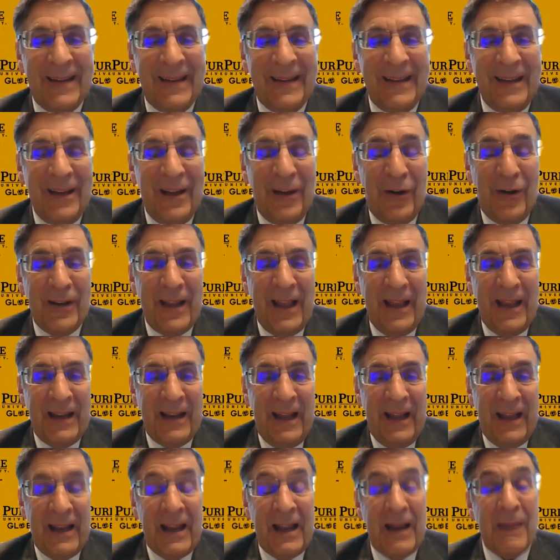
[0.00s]

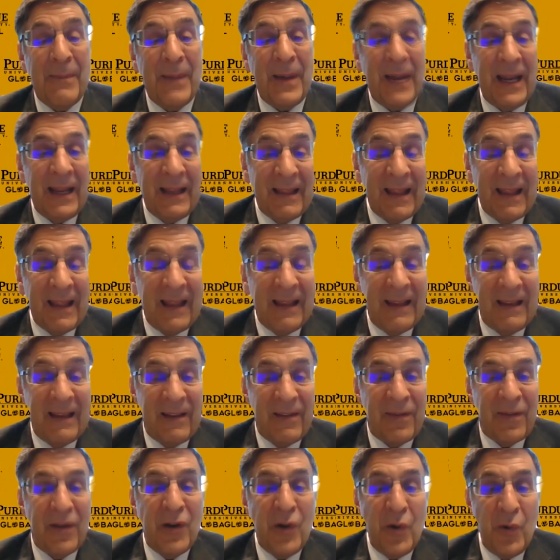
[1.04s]
I mean,
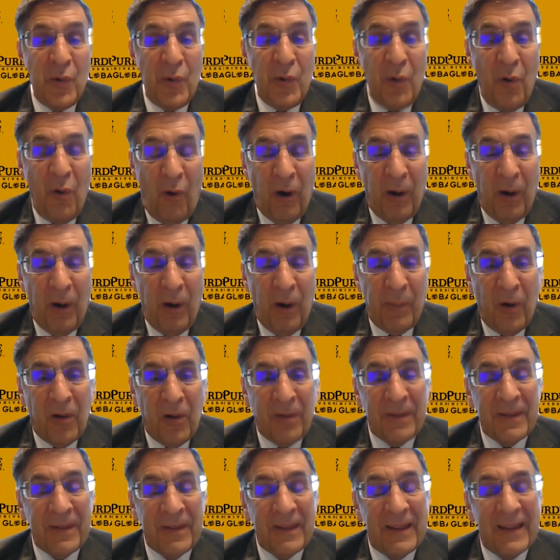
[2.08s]
the new
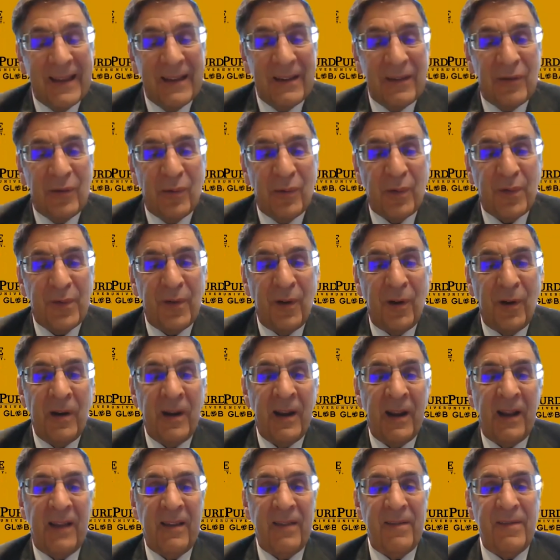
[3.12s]
normal, to a certain
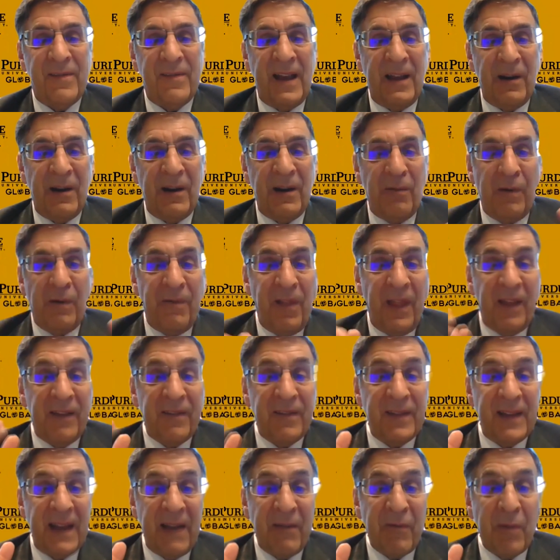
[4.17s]
extent, reflects
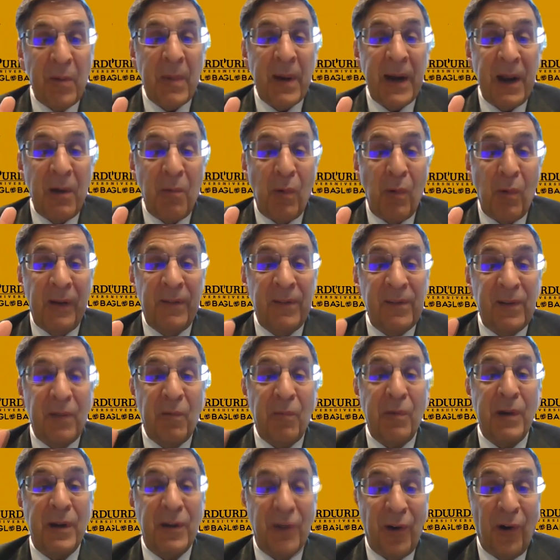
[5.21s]
that everybody wants to
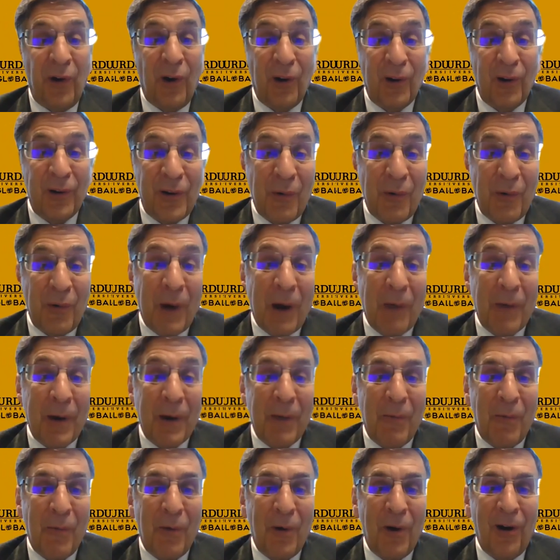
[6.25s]
return to where we
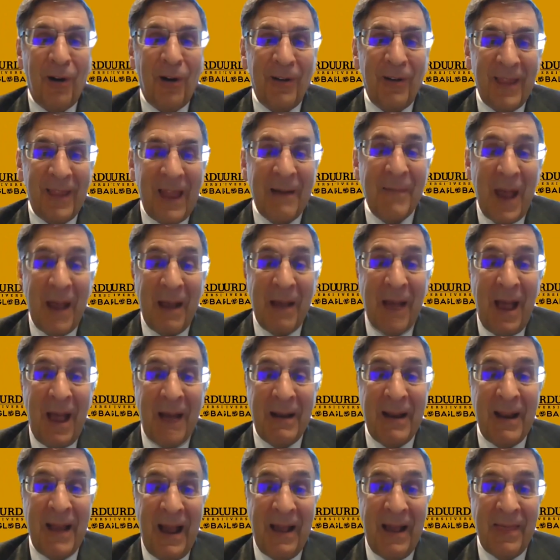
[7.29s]
were. I
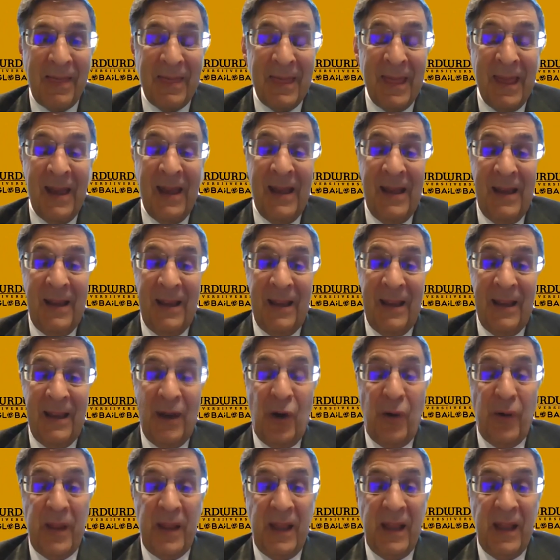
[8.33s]
mean,
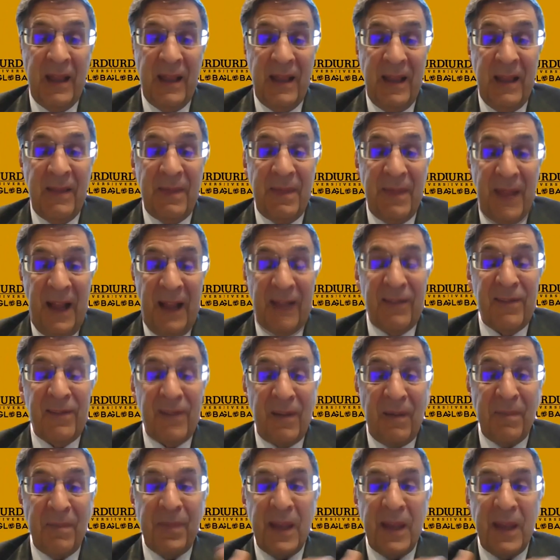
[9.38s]
that's
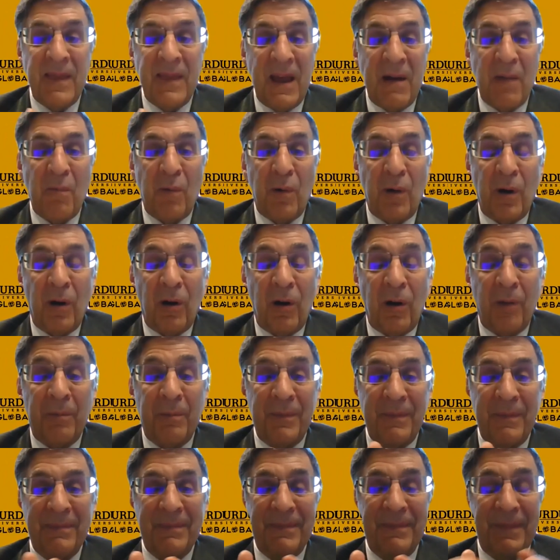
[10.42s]
something that we're
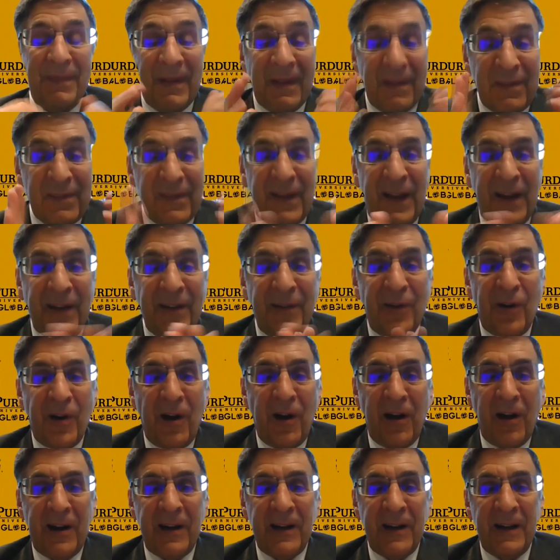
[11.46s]
centered
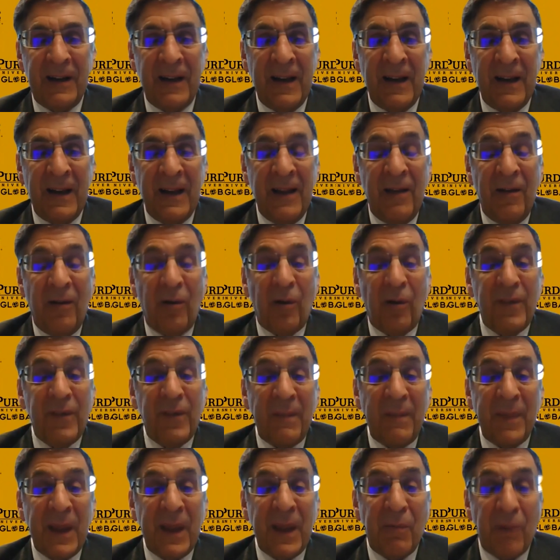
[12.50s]
on, or
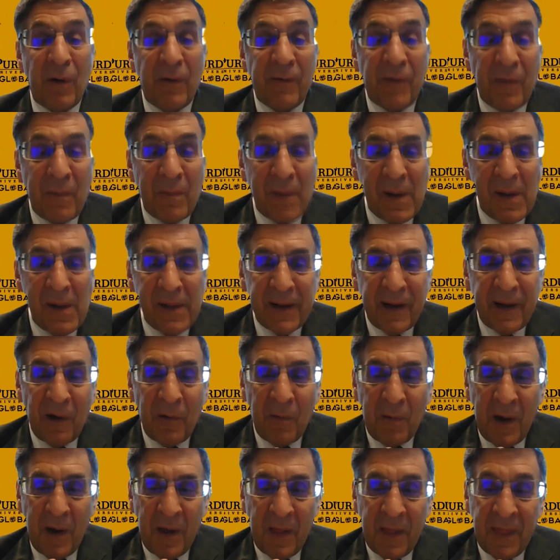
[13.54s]
something we're familiar
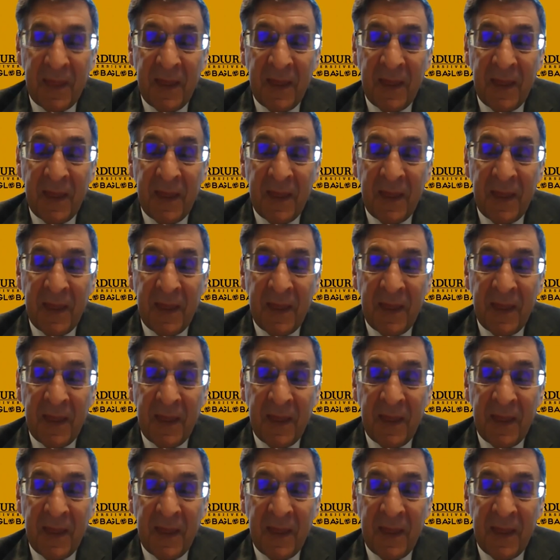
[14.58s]
with.